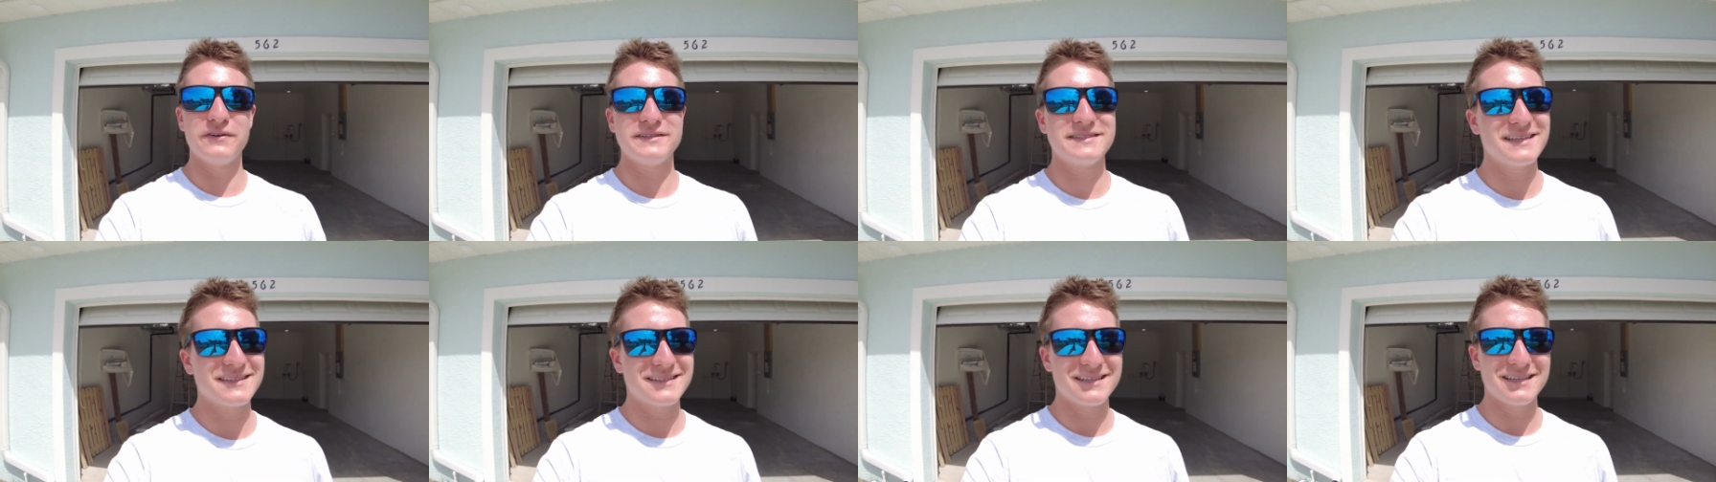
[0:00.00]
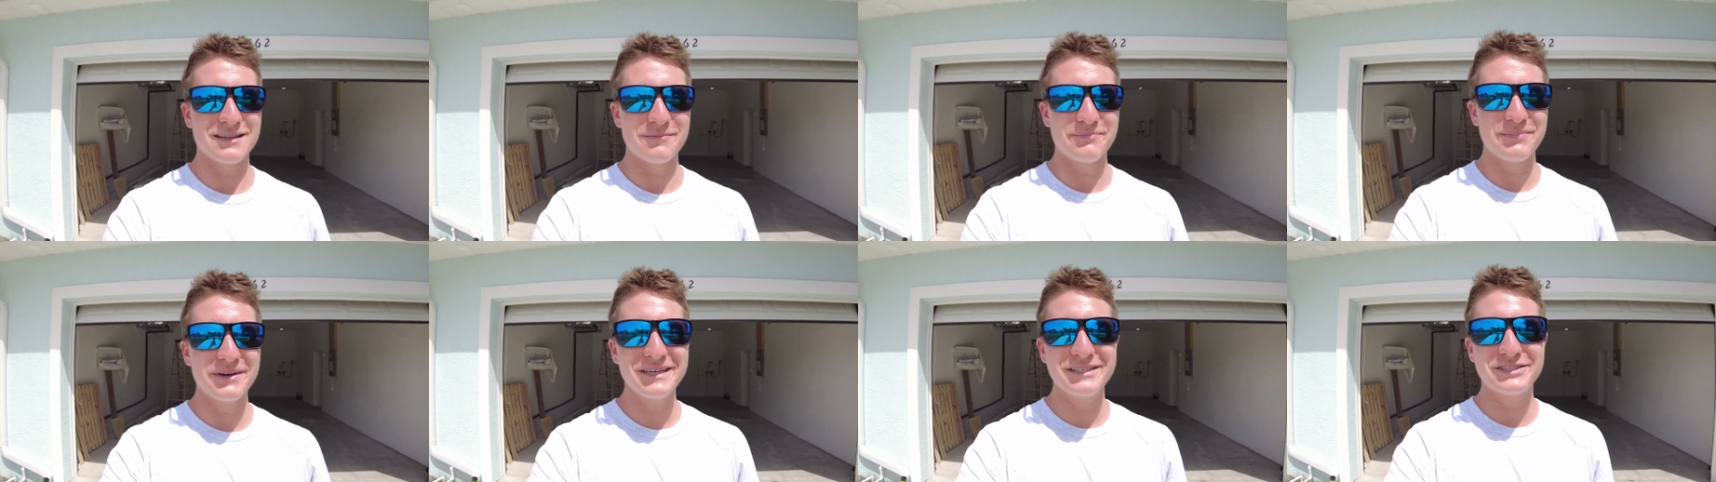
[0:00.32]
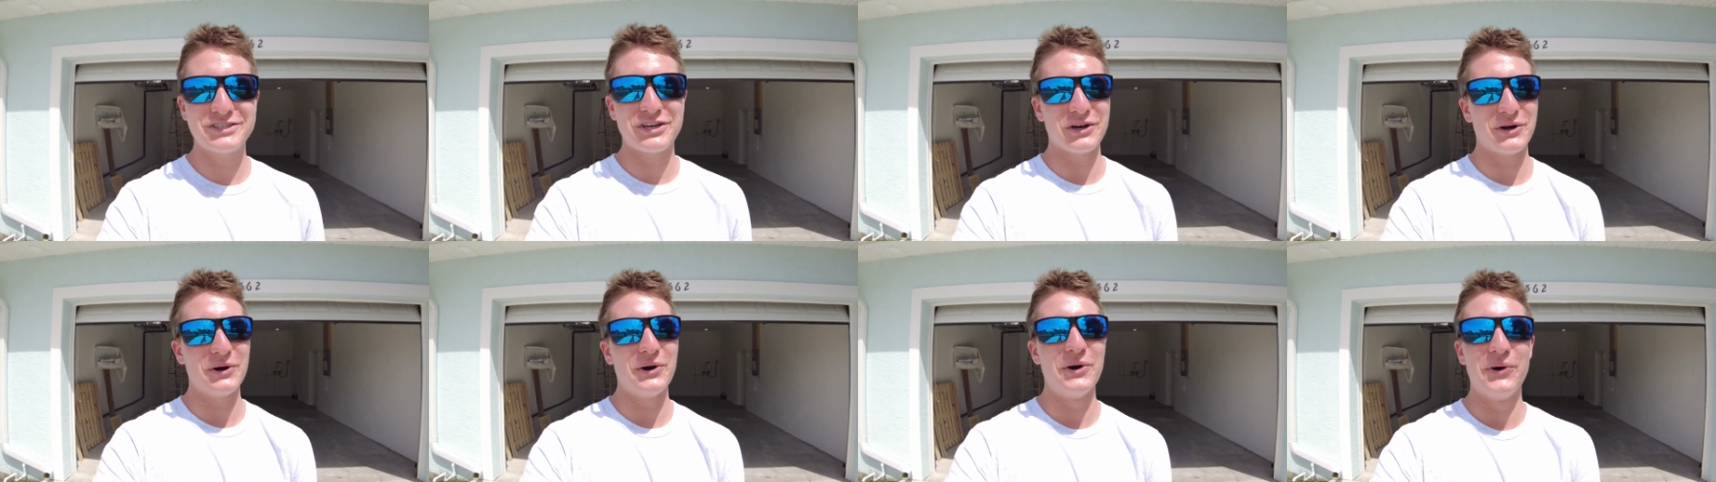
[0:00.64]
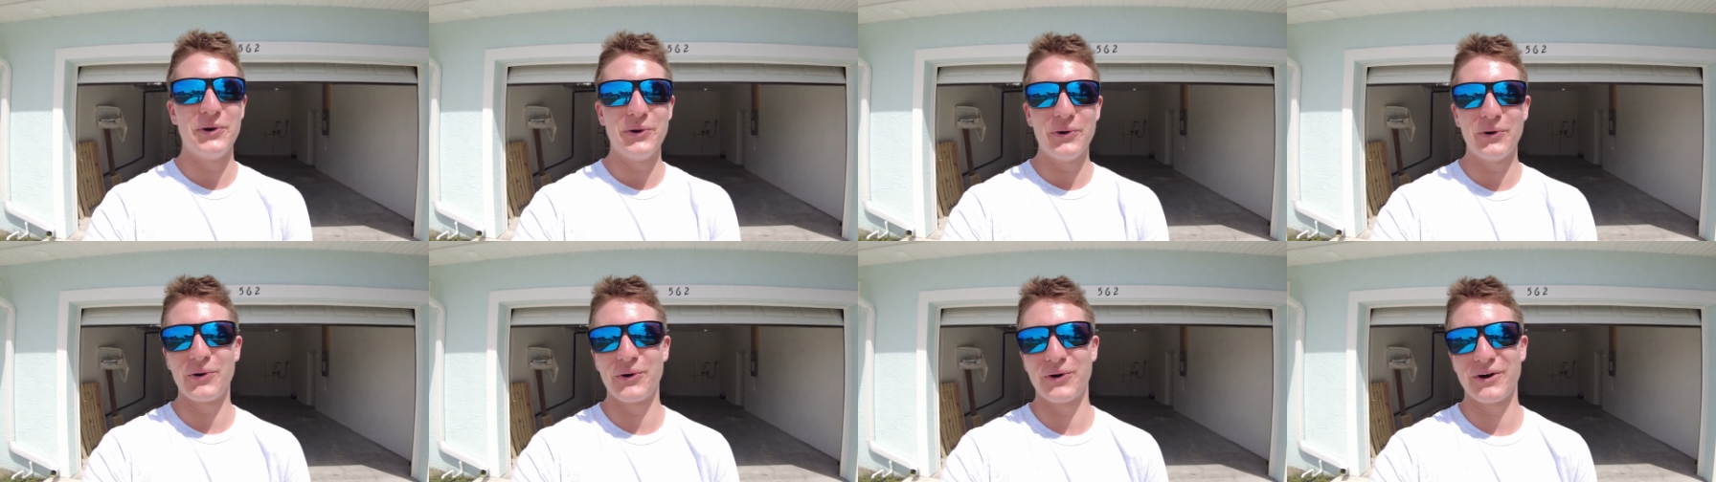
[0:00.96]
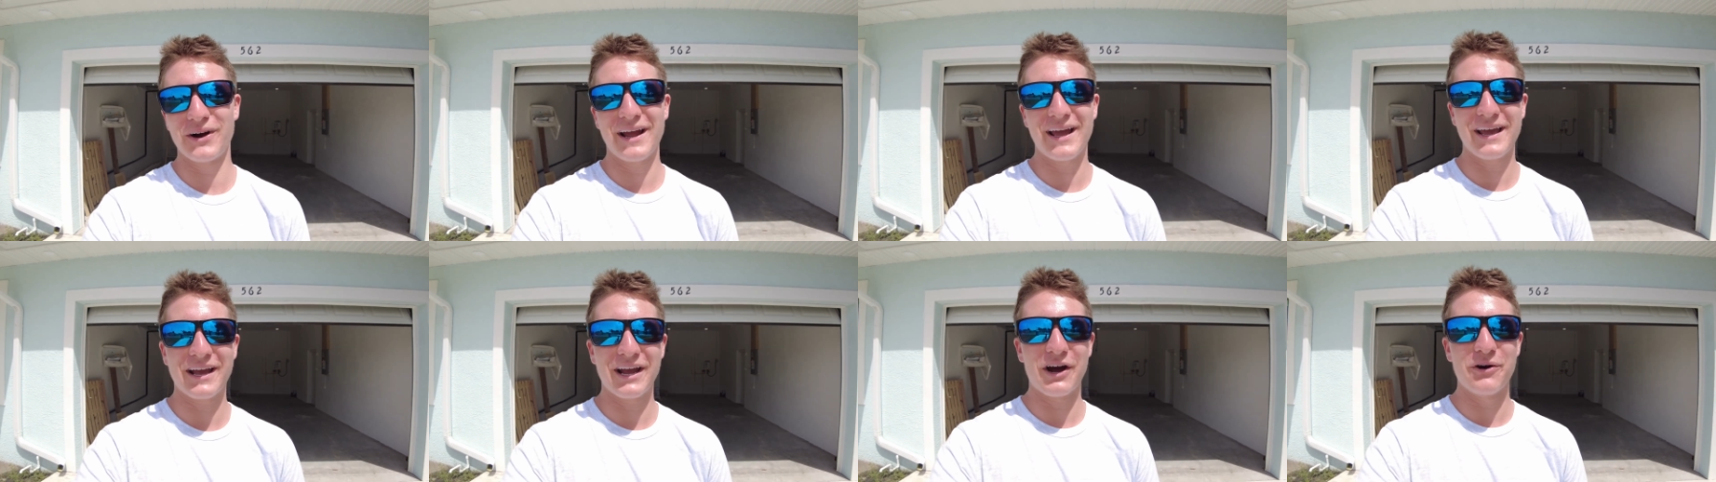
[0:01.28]
visit to the beach
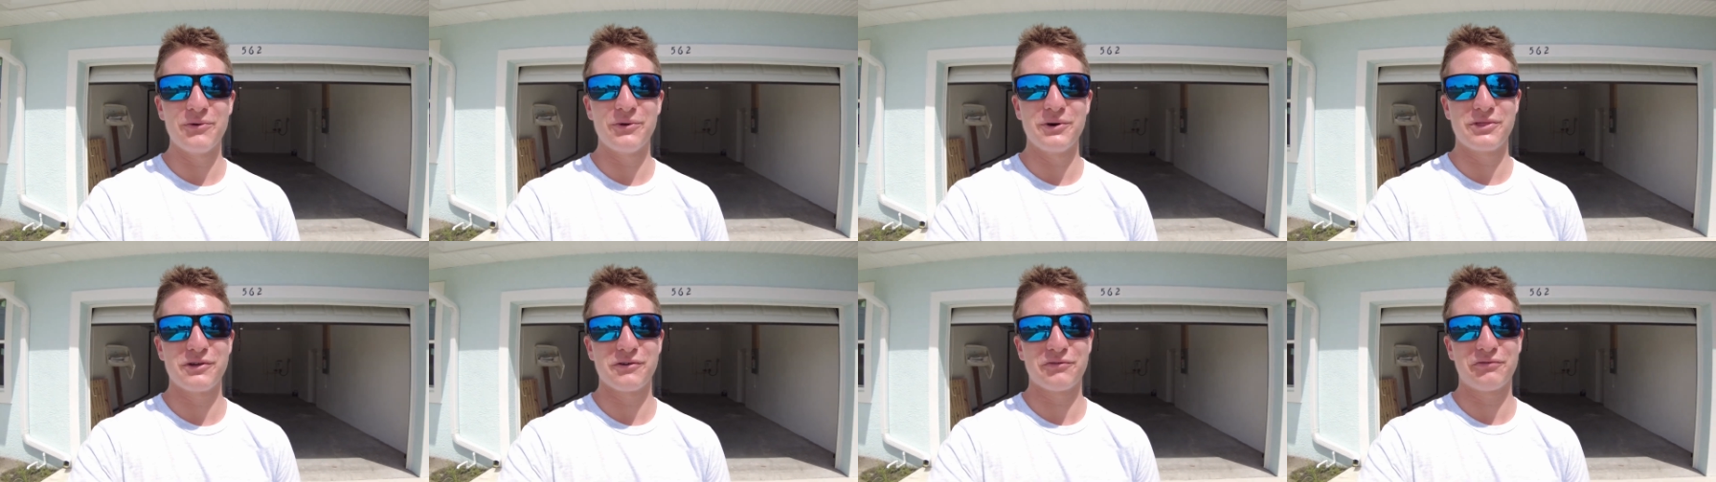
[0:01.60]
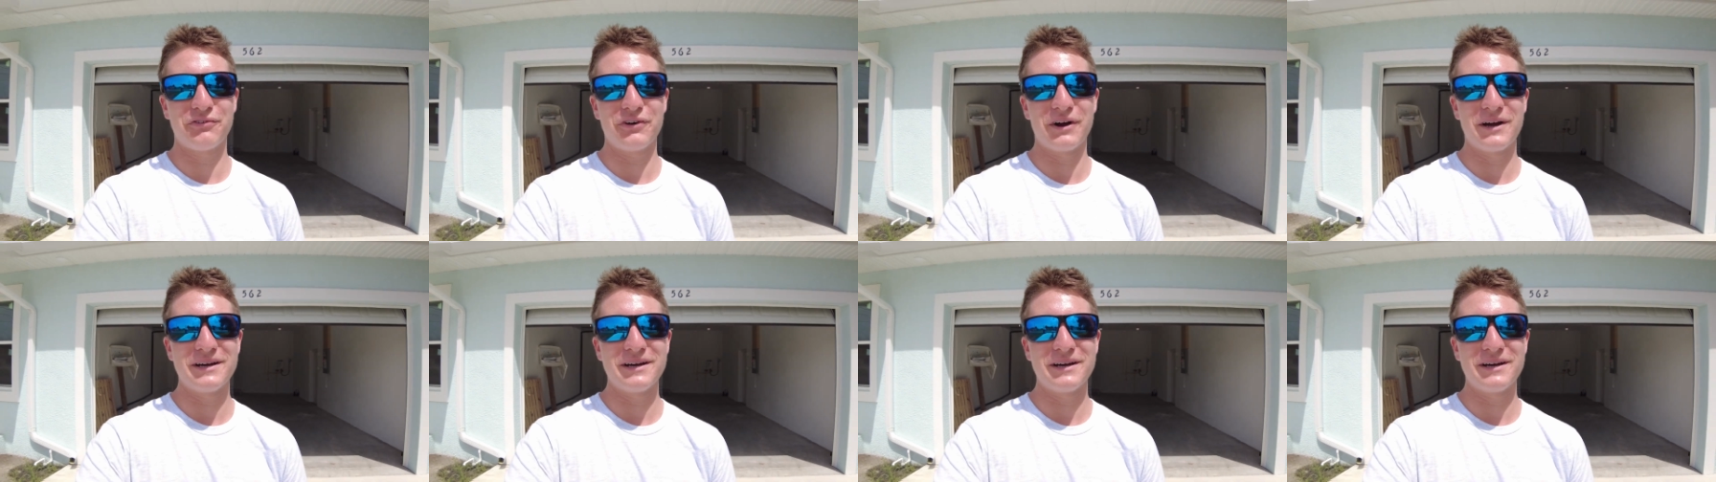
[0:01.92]
or hang out with your